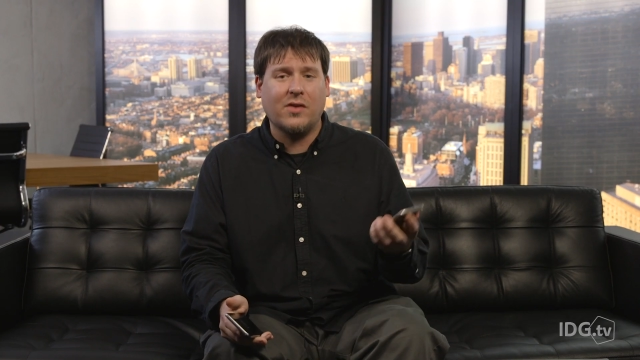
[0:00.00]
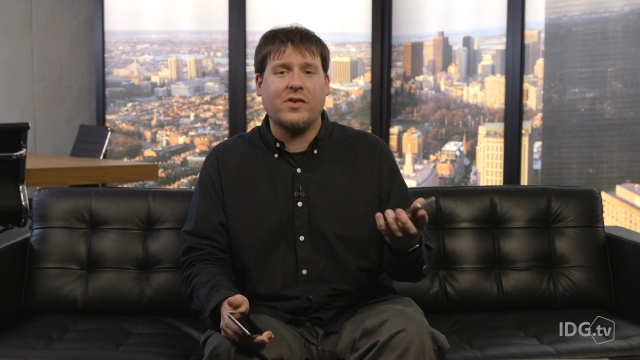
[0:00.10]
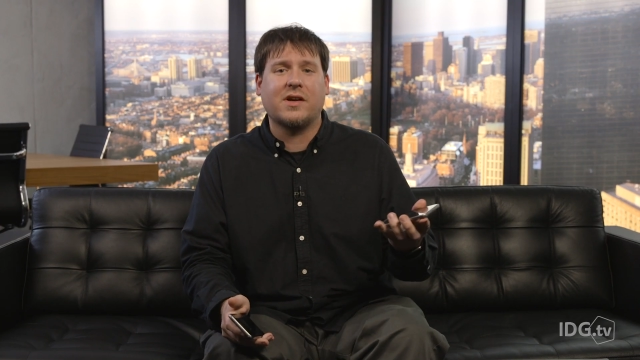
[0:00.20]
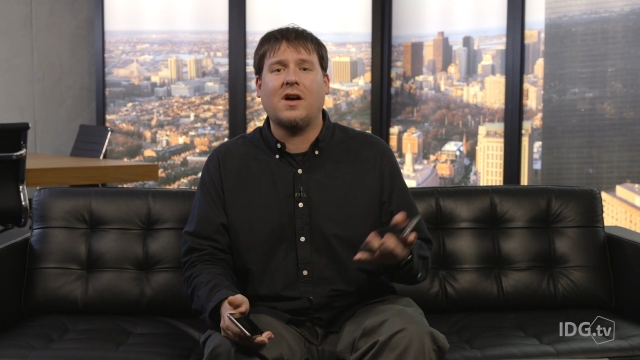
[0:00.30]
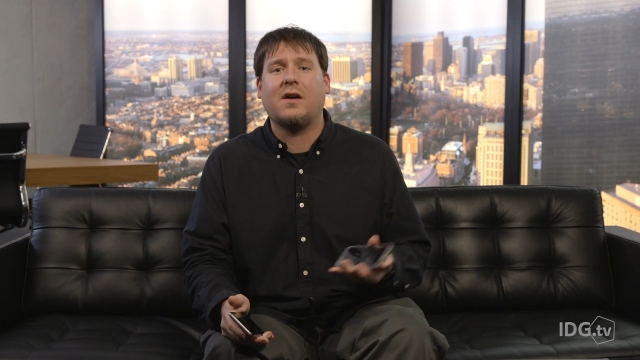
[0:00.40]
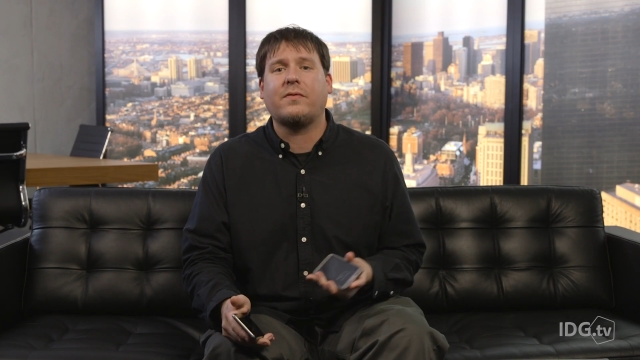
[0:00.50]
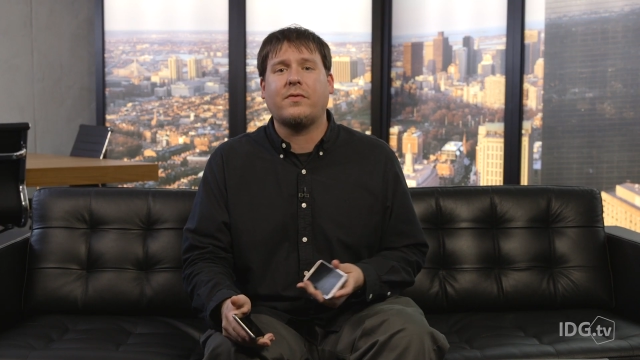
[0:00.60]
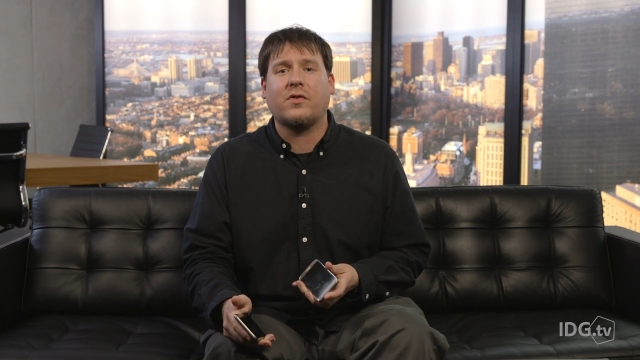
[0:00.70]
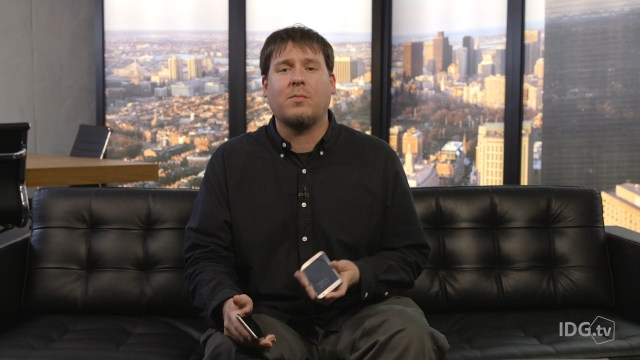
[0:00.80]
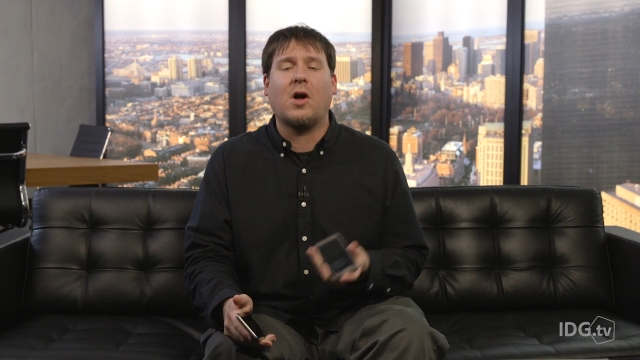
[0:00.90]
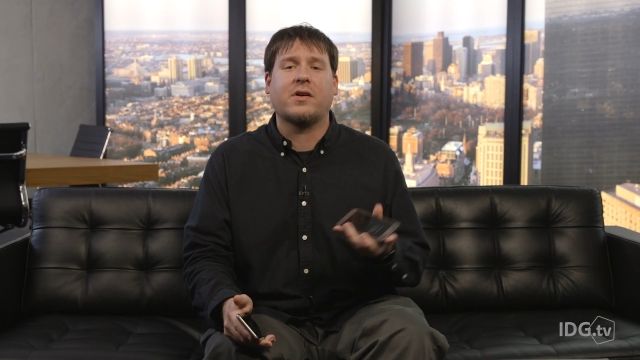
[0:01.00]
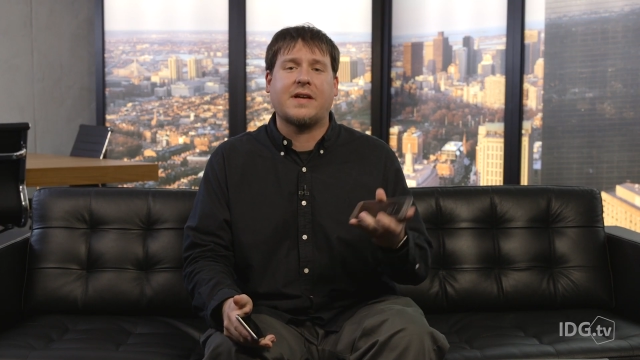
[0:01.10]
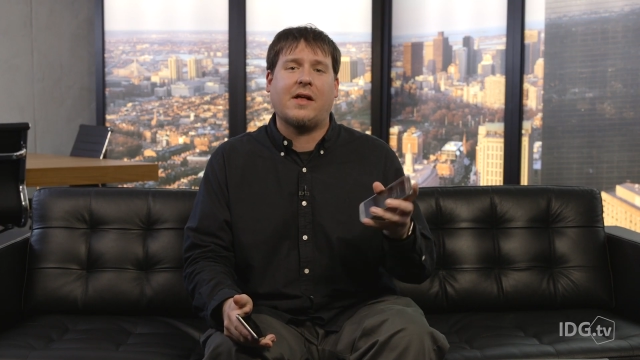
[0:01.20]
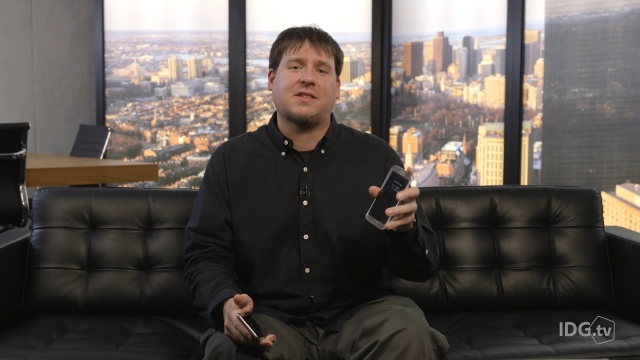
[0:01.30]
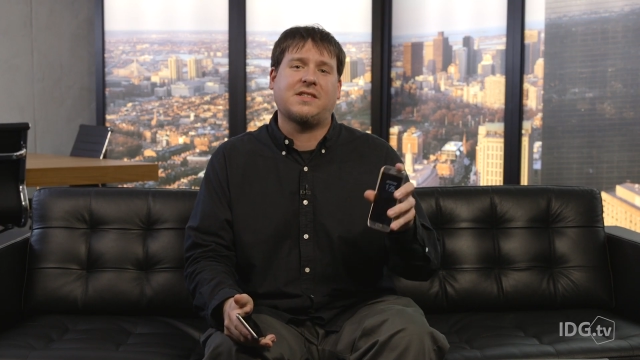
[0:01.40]
oddly enough, the smaller
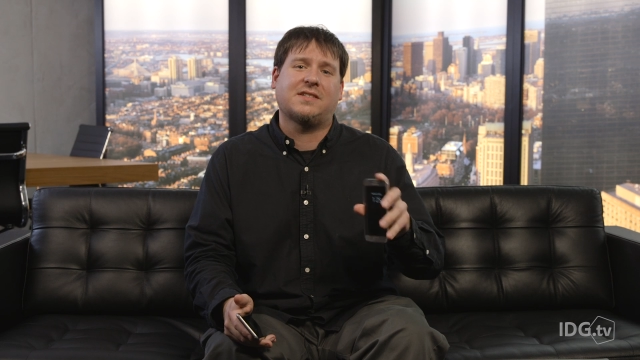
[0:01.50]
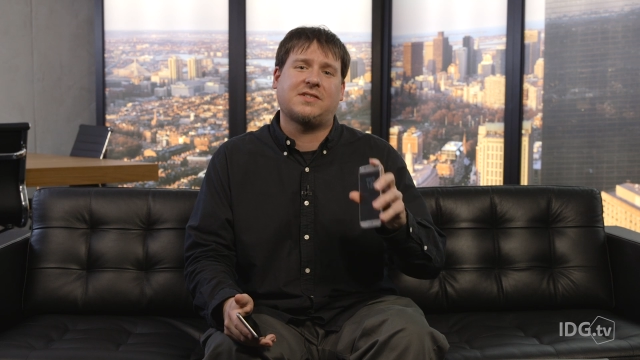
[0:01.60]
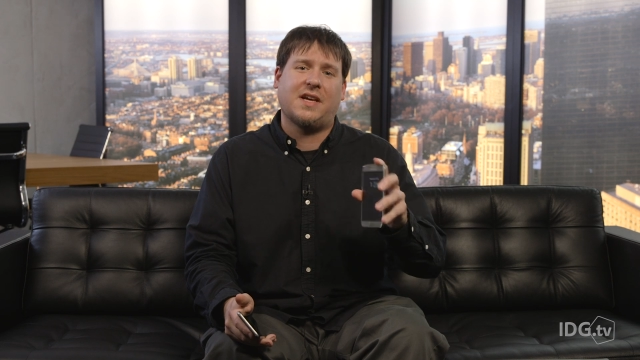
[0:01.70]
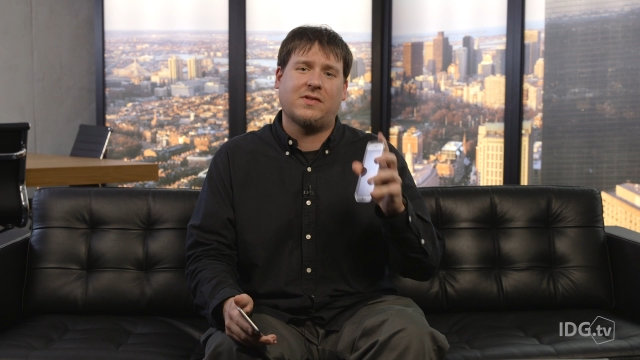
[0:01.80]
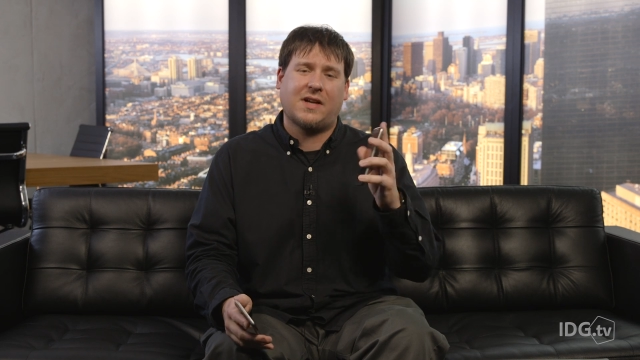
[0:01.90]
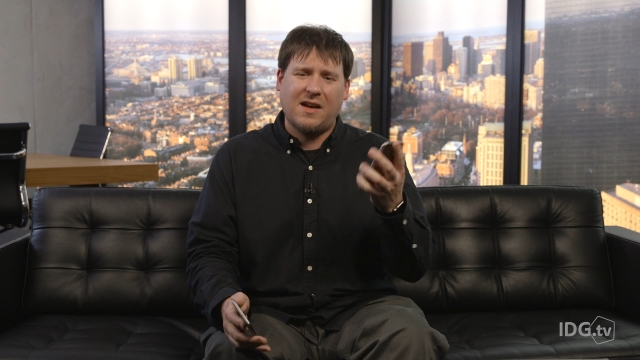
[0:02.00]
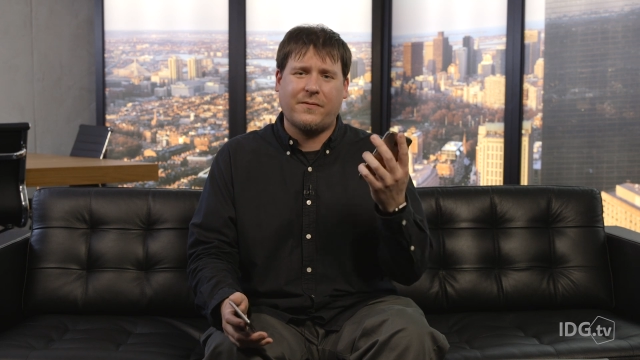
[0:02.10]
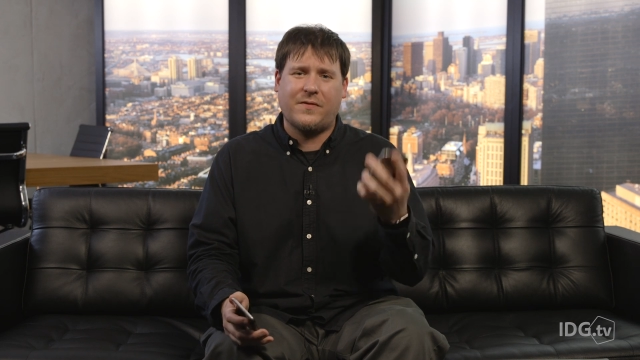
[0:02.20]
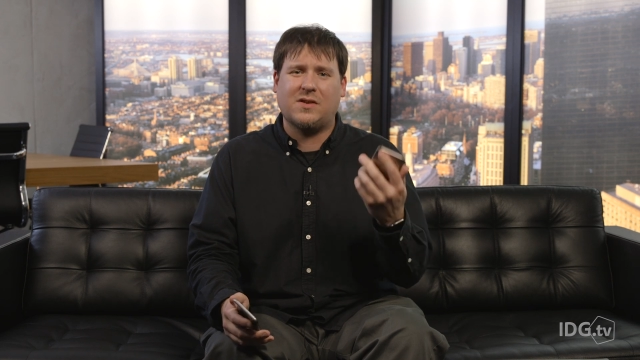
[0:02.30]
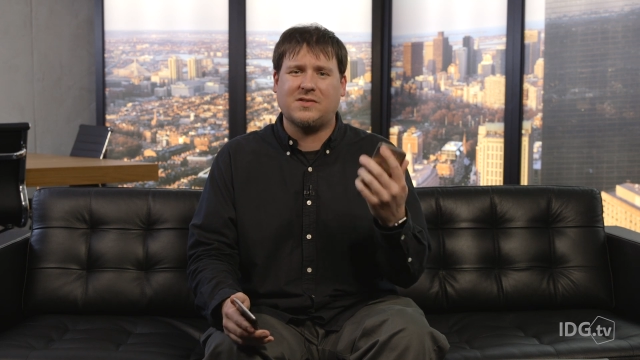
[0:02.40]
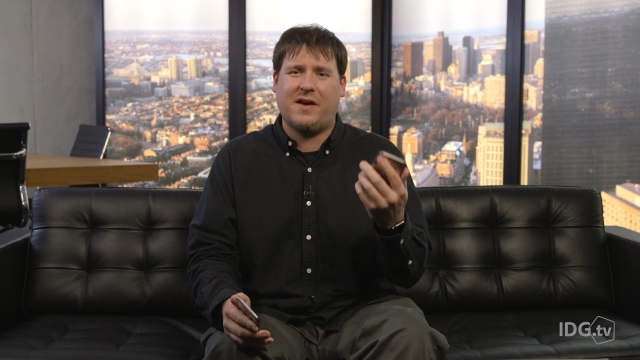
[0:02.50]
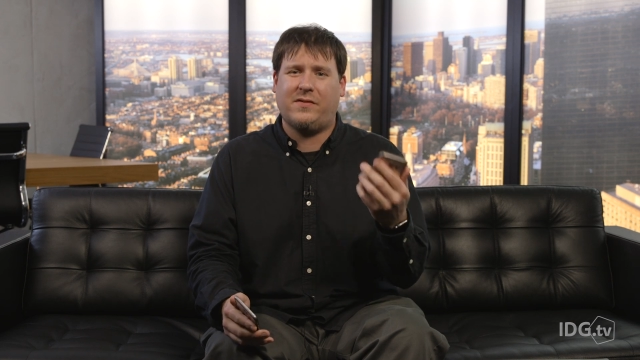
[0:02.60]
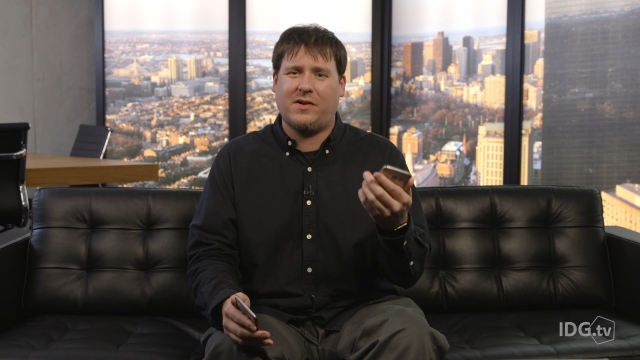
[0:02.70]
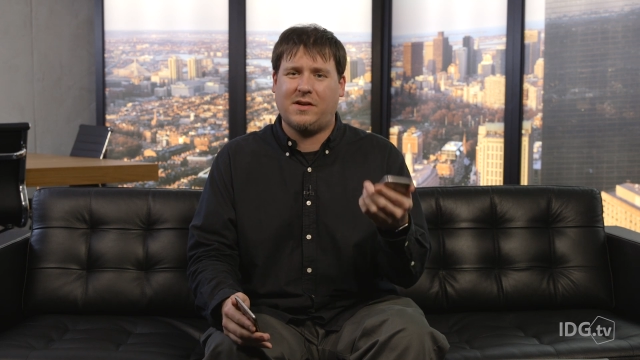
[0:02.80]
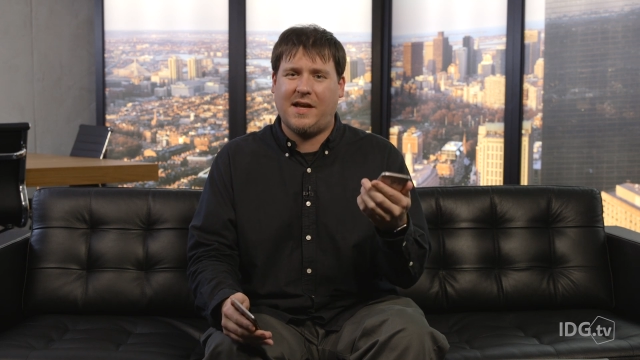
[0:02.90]
Galaxy S7 kind of feels
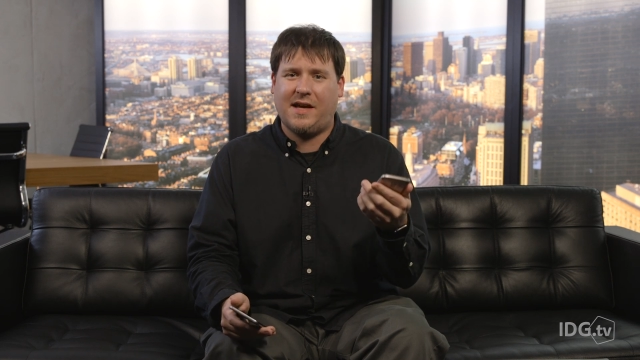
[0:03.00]
heavier in